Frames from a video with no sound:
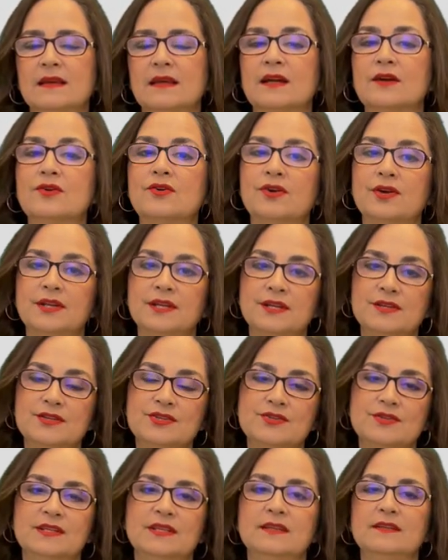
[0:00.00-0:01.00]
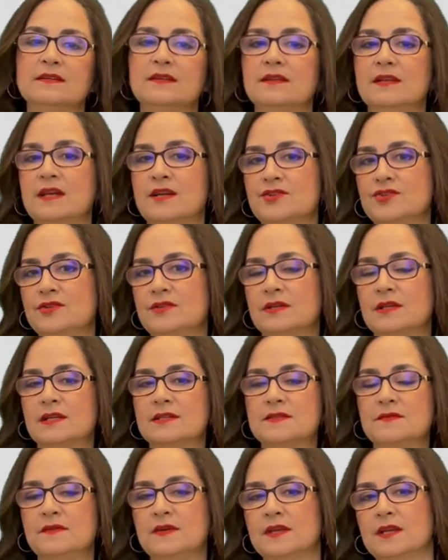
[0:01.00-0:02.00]
According to the International
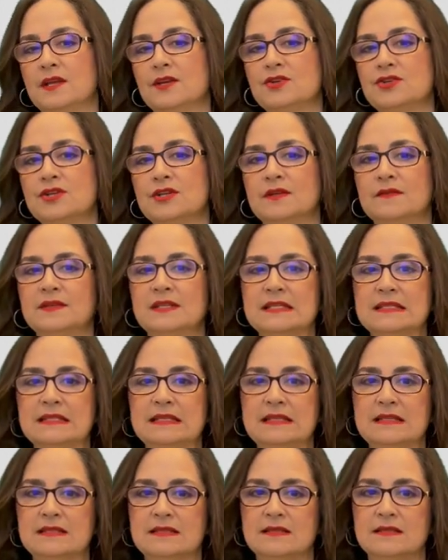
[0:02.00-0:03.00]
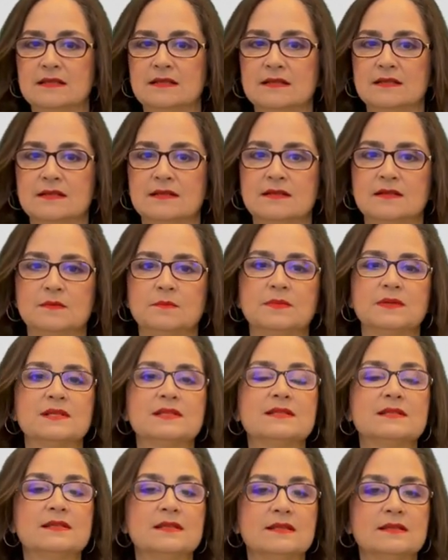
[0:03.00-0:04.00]
Classification of Diseases,
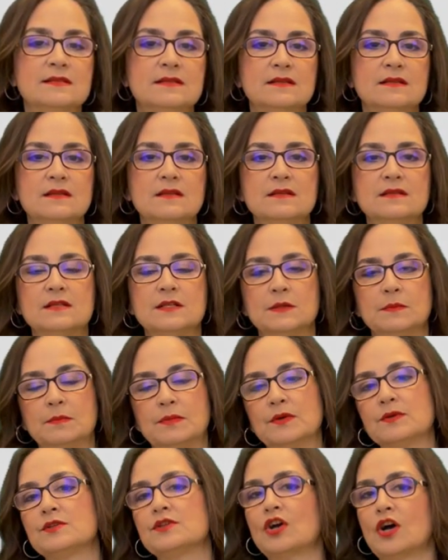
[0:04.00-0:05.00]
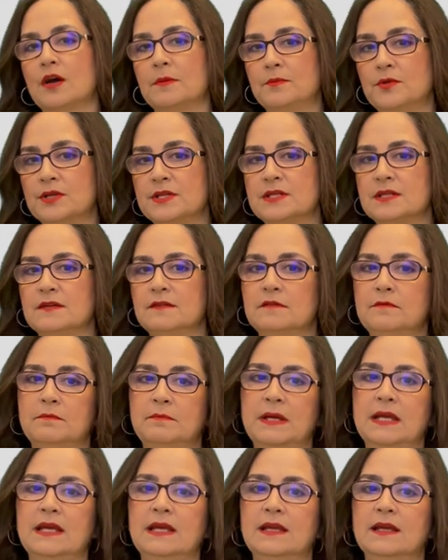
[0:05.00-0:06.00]
persistent
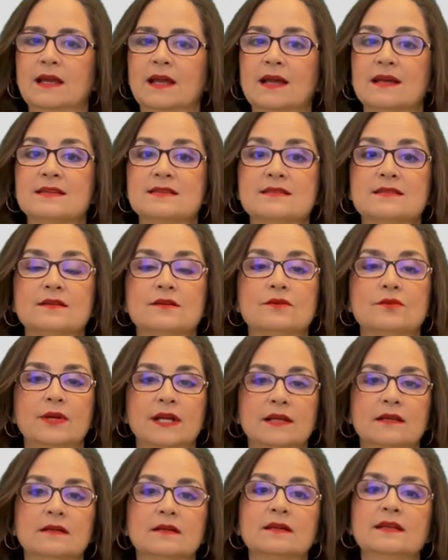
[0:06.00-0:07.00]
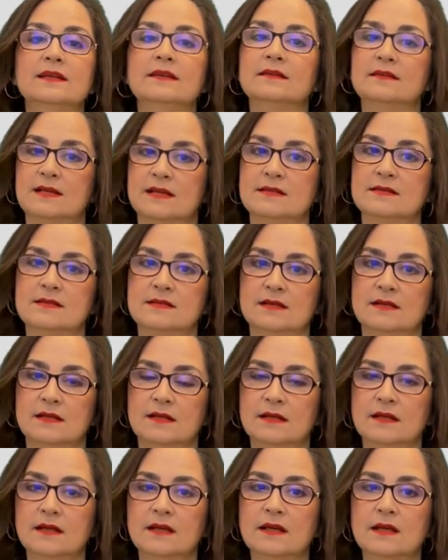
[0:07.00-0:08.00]
post-operative pain has greater
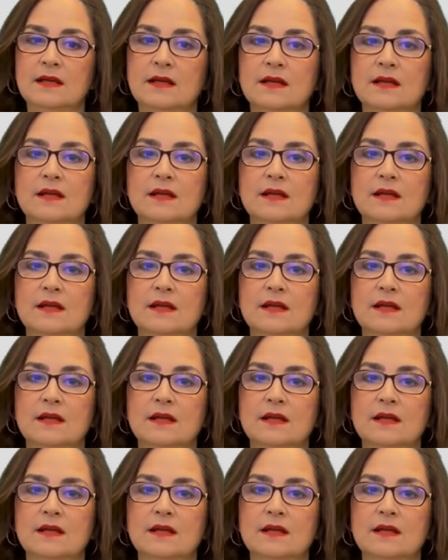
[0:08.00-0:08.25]
intensity